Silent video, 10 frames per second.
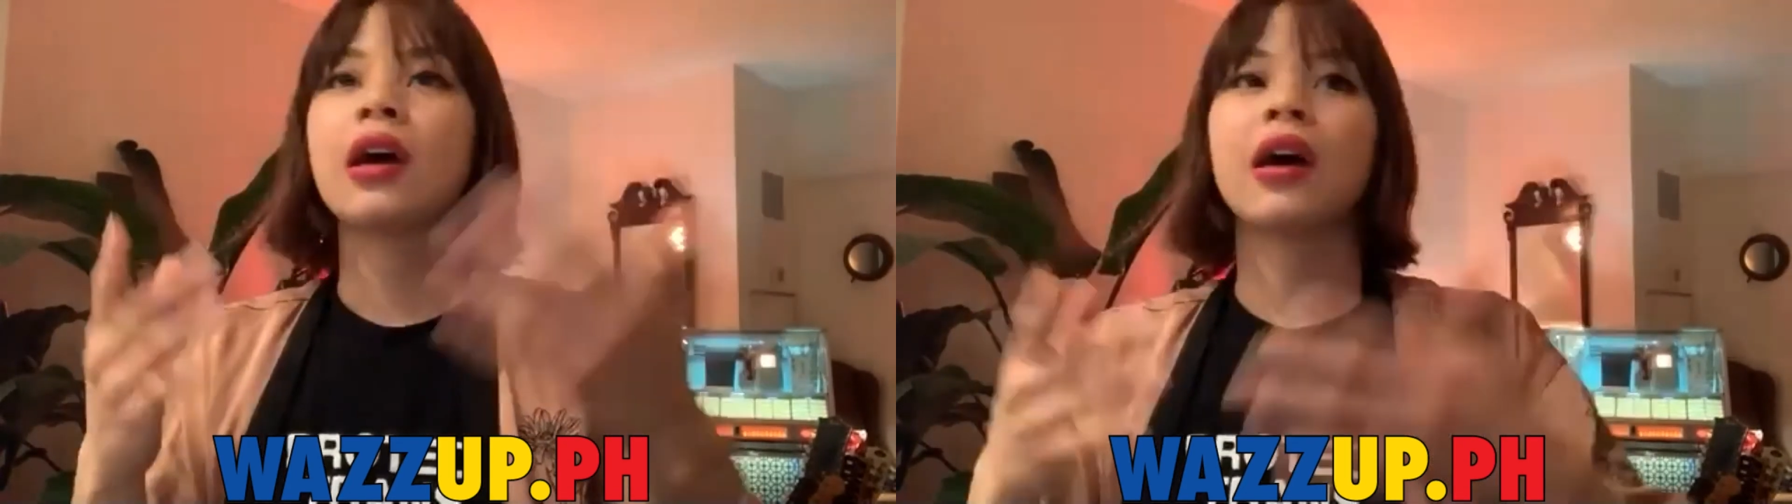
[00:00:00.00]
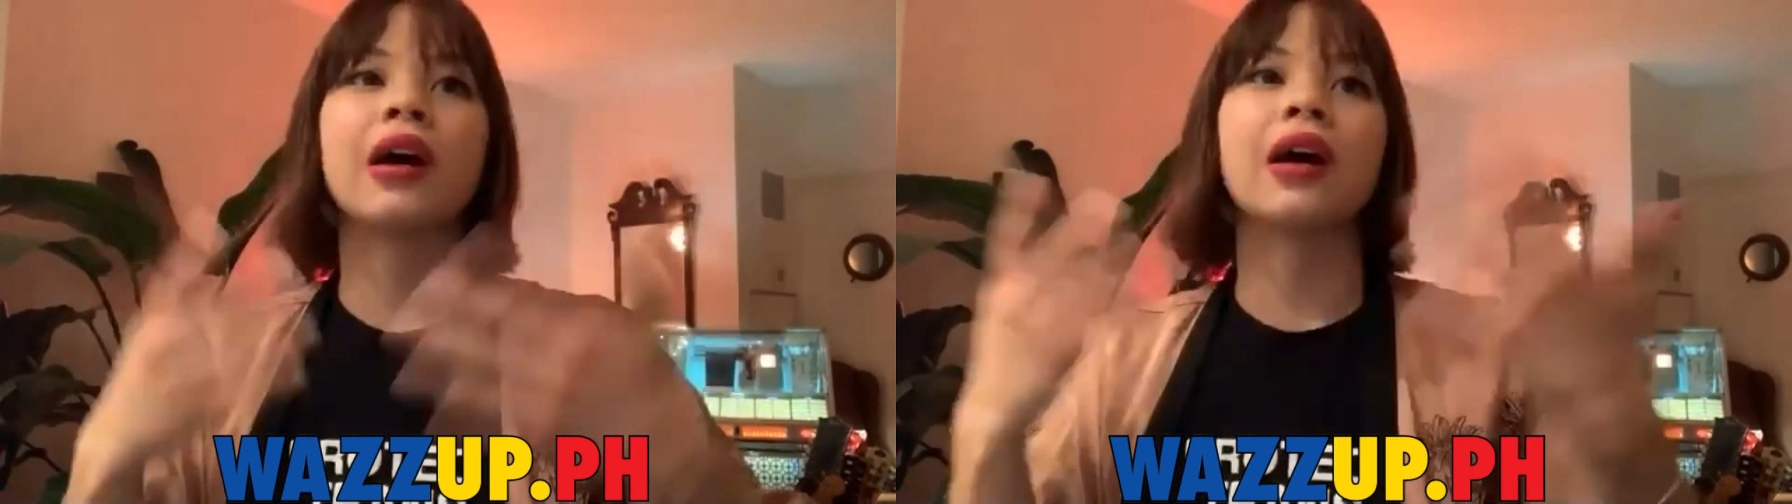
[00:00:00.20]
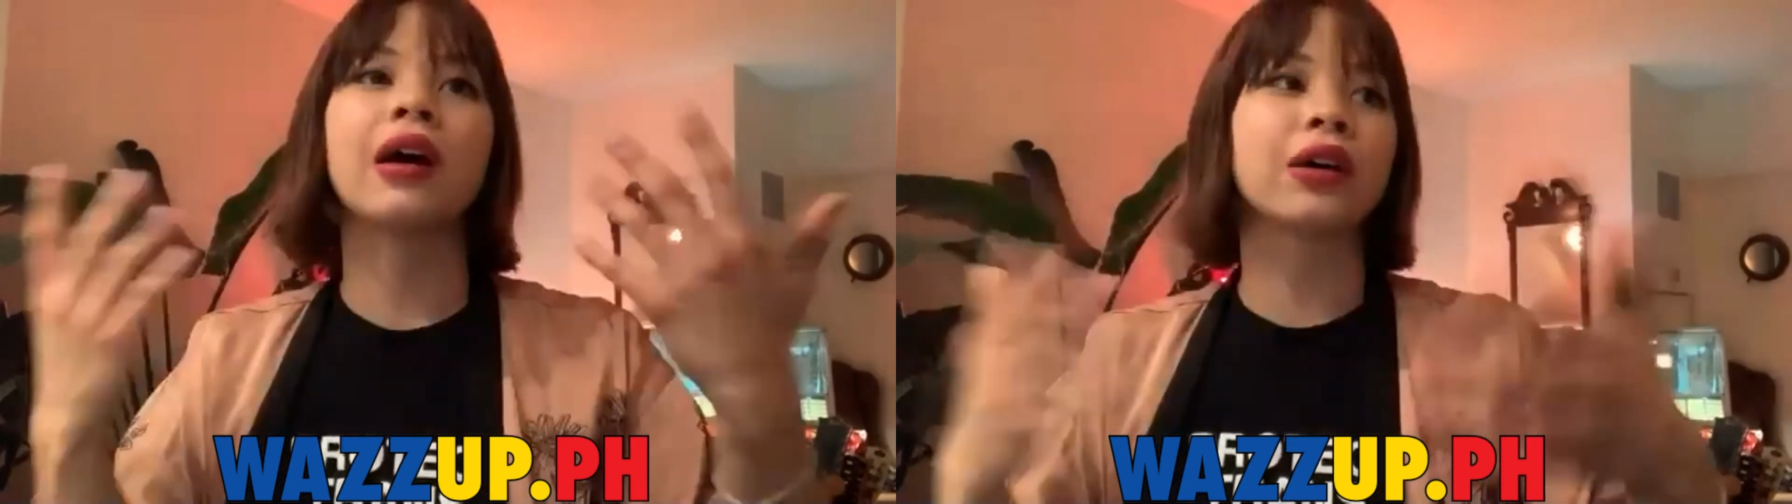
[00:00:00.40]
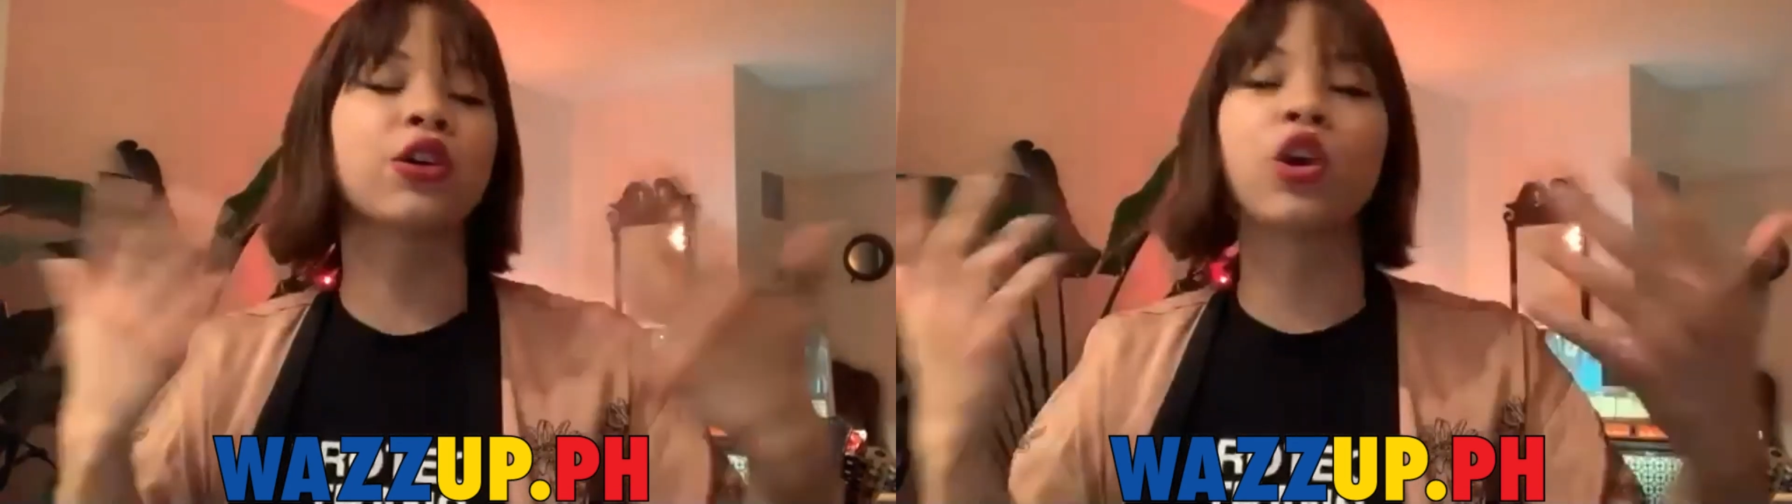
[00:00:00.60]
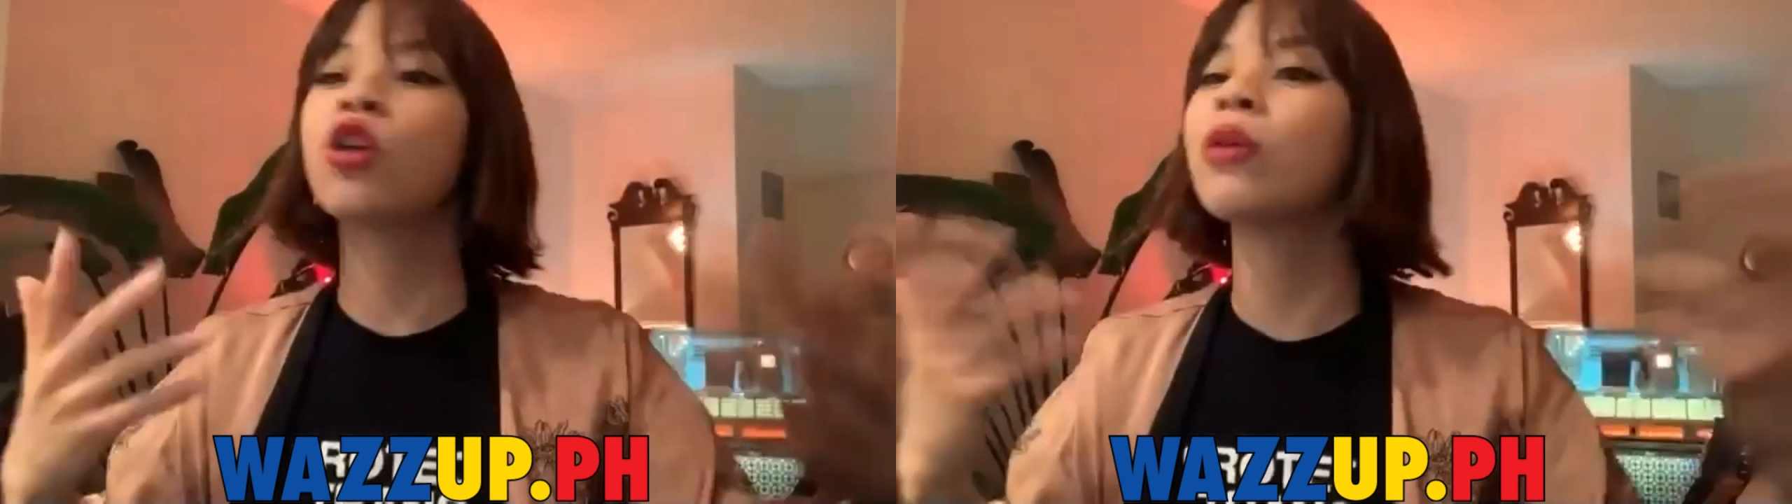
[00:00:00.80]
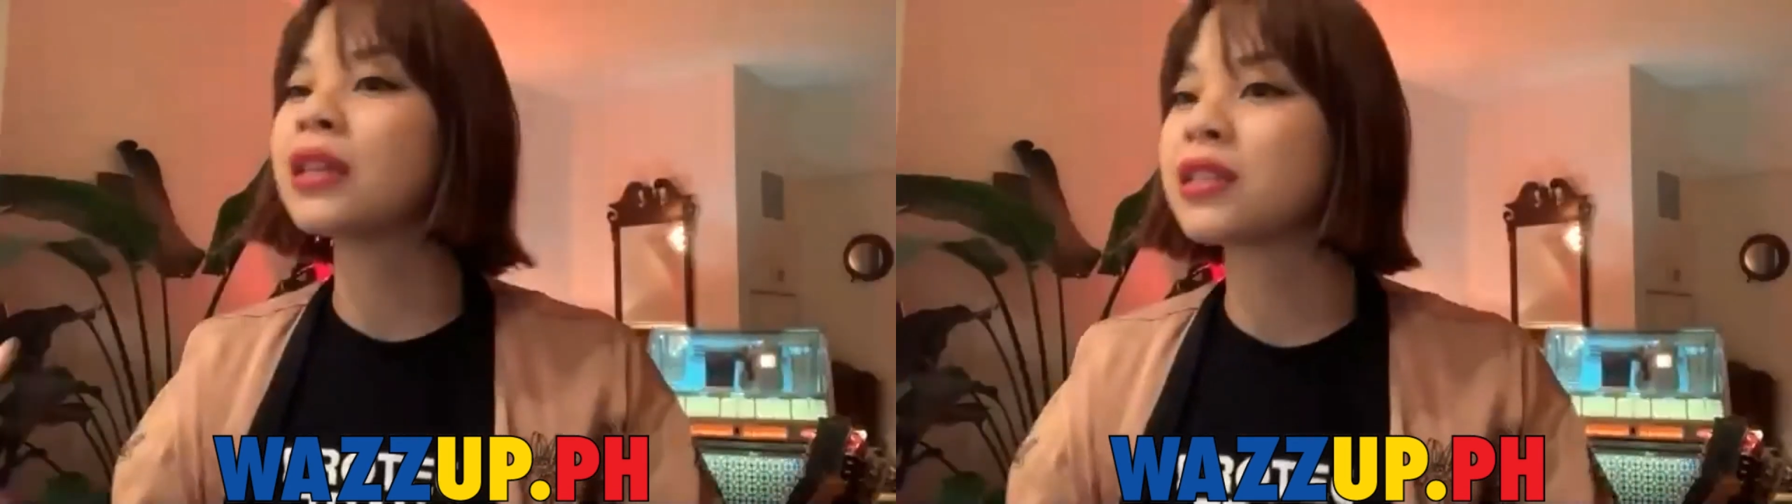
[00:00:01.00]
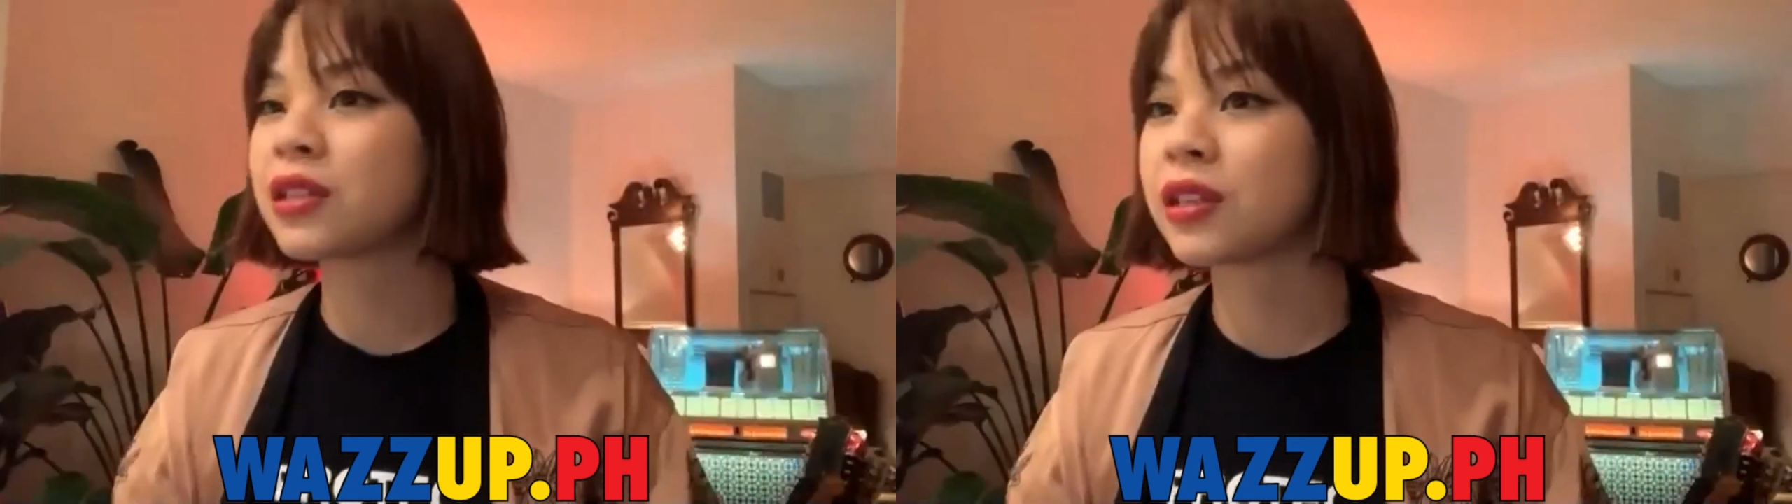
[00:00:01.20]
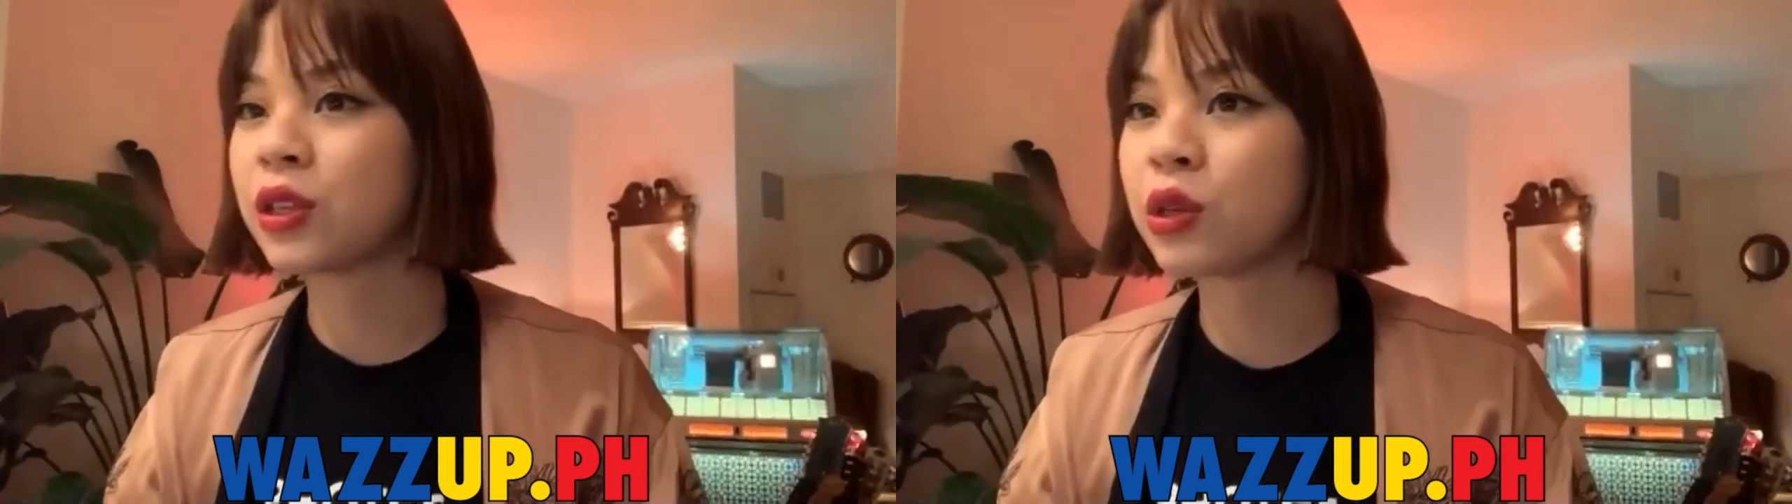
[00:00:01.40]
current
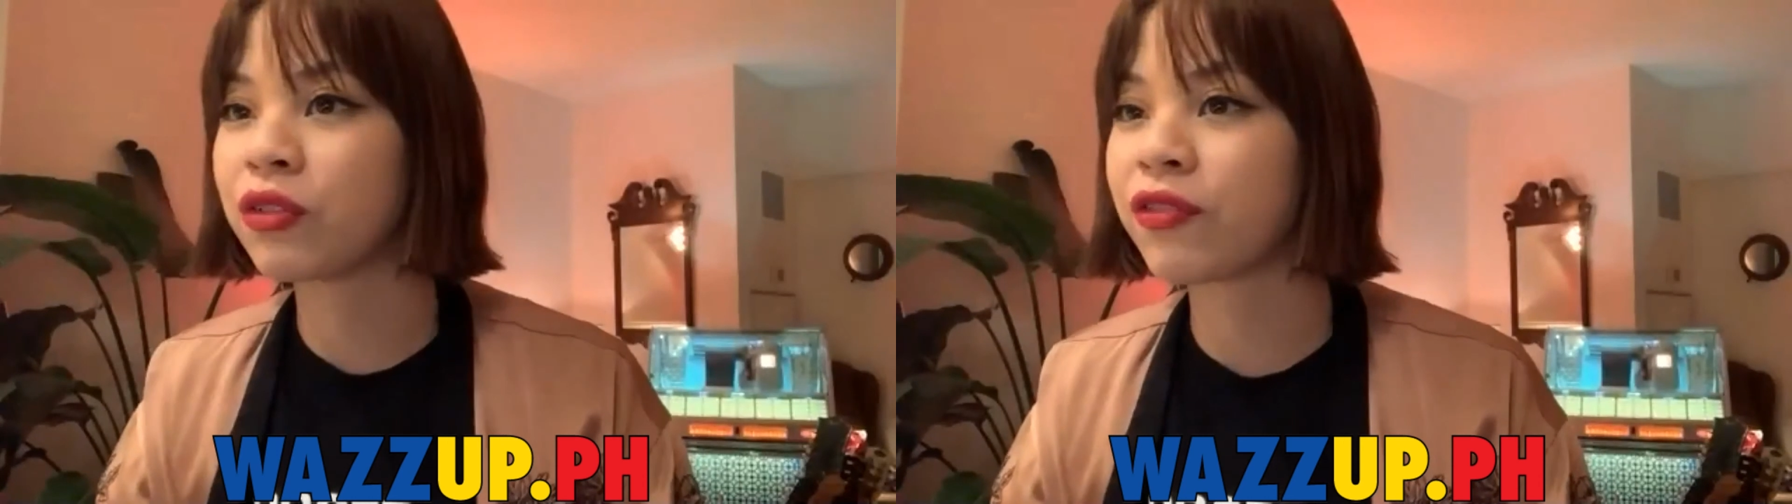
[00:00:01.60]
you